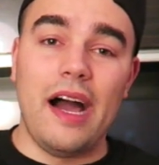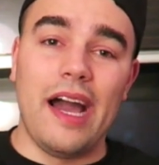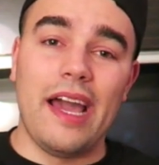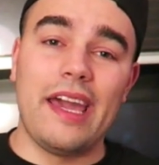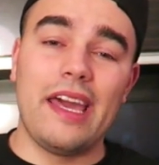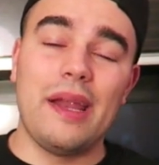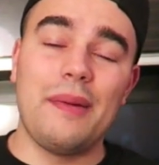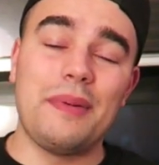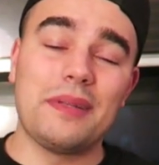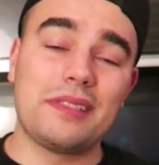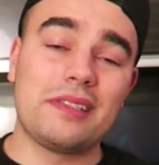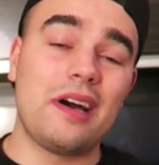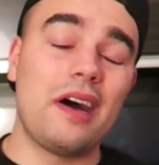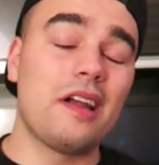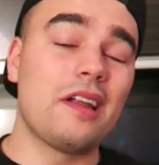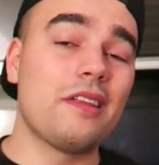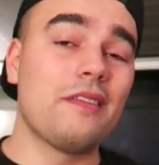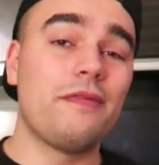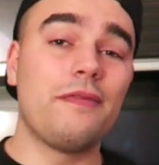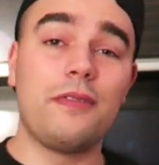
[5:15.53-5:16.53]
I hit up a
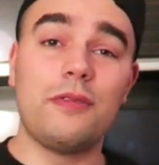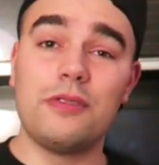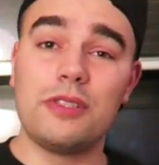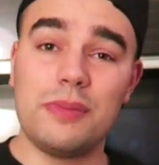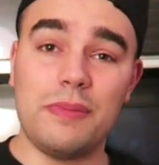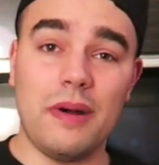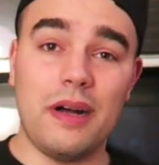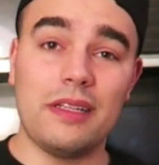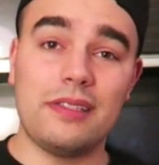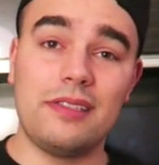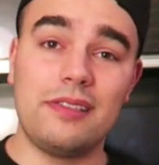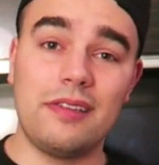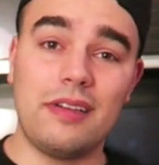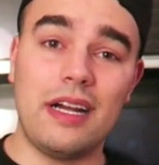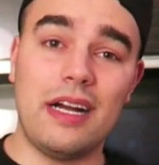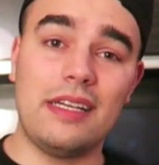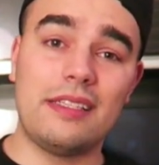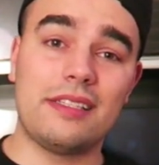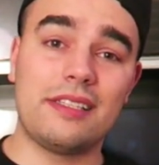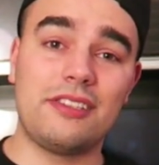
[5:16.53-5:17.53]
ton of the food spots you
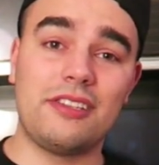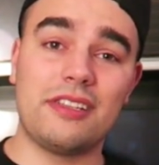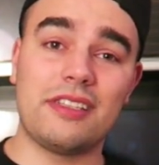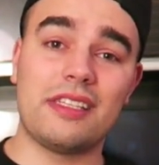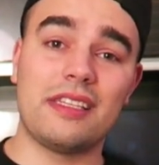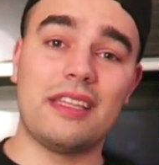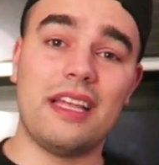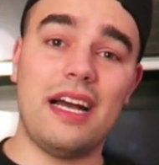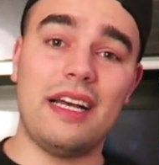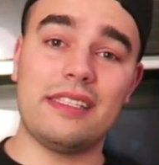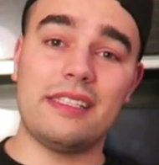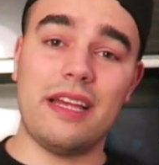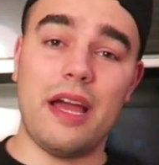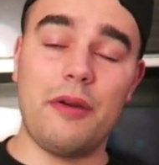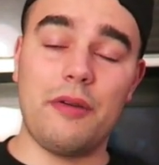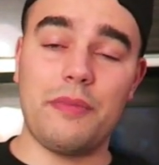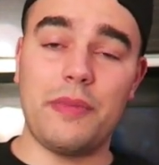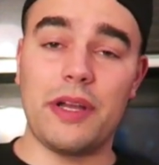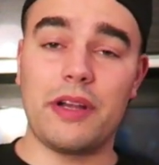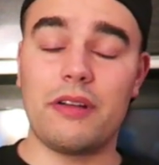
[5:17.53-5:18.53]
guys suggested last
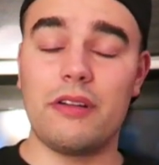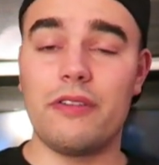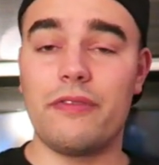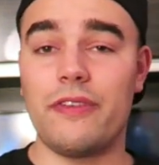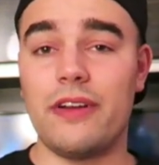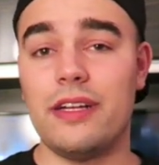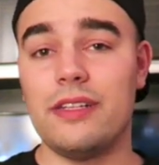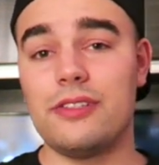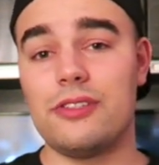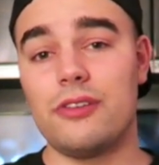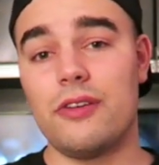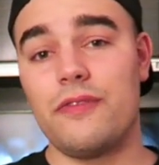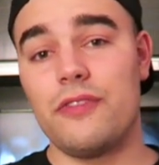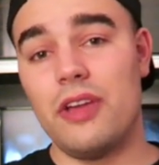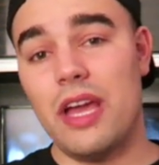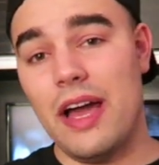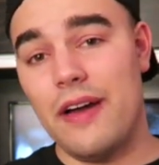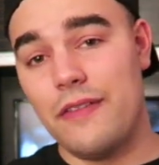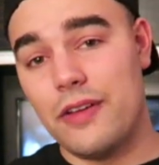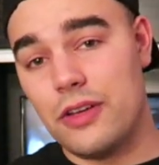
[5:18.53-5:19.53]
time with my girlfriend so if
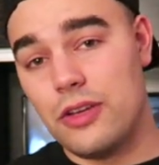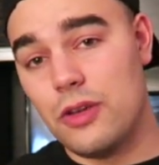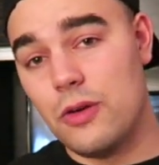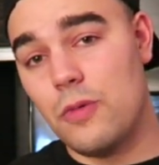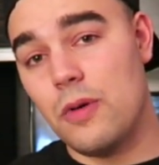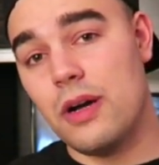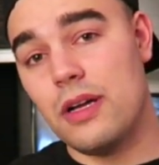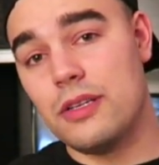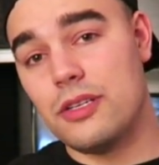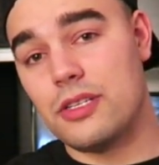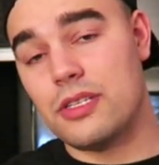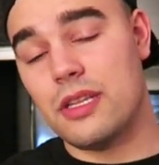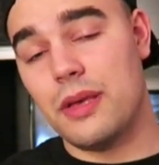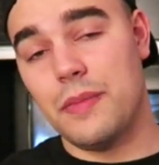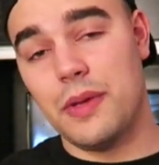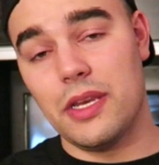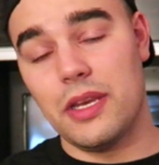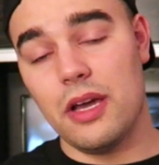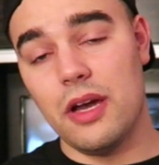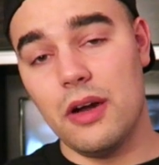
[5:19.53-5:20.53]
you have a new one just
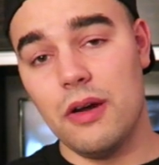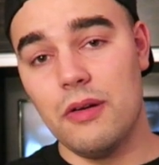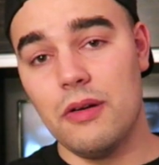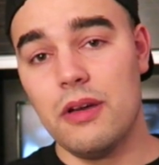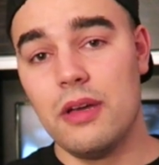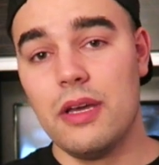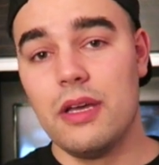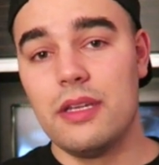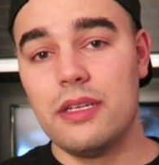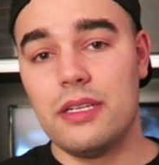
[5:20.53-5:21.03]
let me know